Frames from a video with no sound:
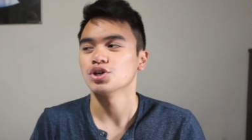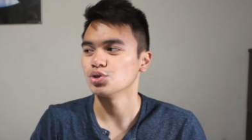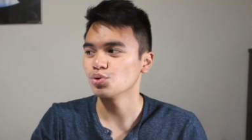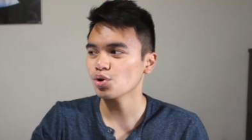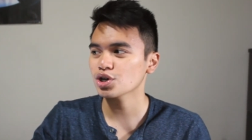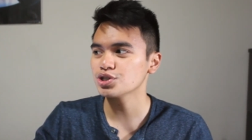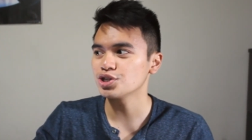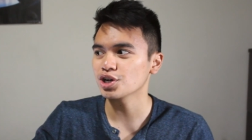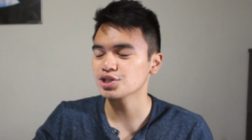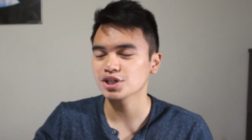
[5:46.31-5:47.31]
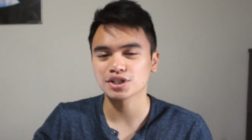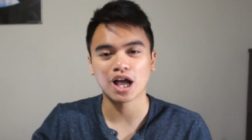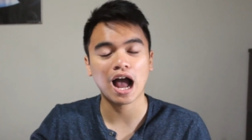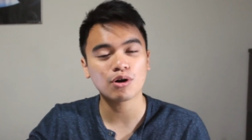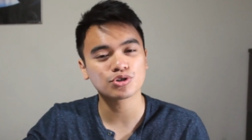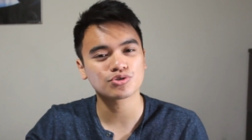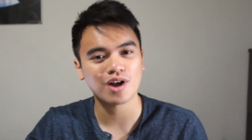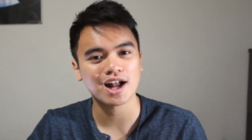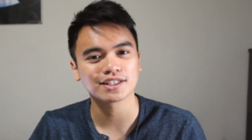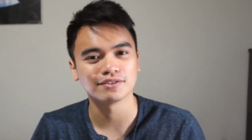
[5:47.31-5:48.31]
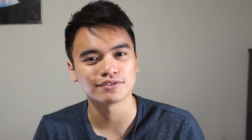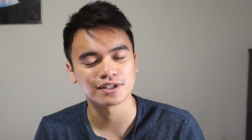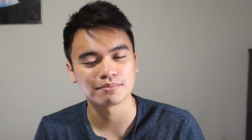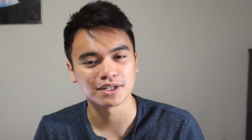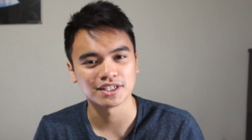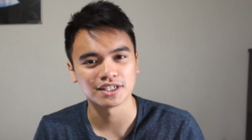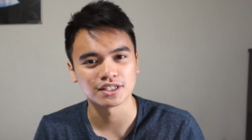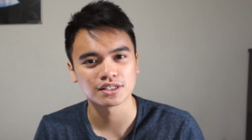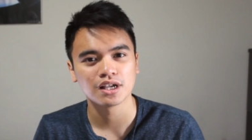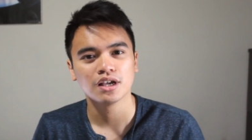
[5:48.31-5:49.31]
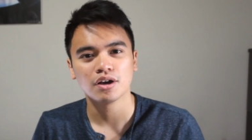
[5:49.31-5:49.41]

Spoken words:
You are judging how attractive somebody is